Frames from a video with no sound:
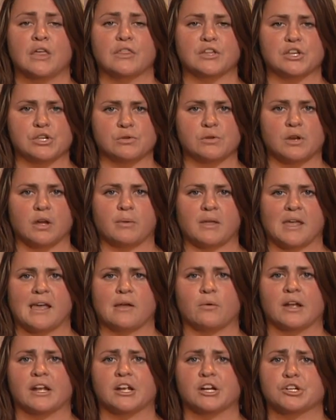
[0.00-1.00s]
The
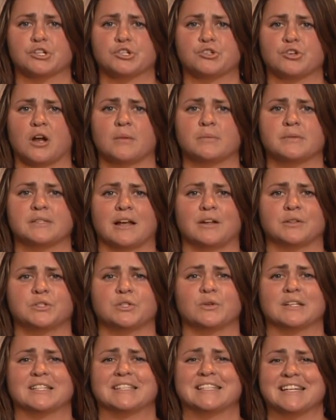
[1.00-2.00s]
UWA record is dropped down
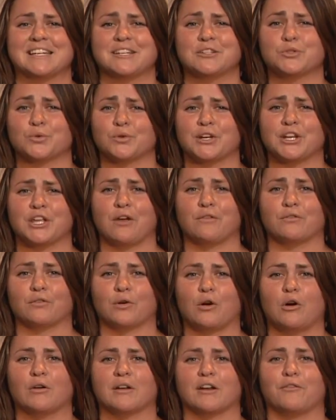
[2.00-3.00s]
to a 10-20
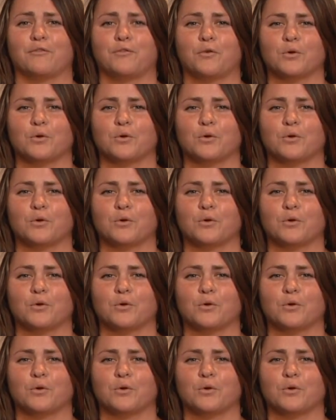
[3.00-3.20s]
overall and a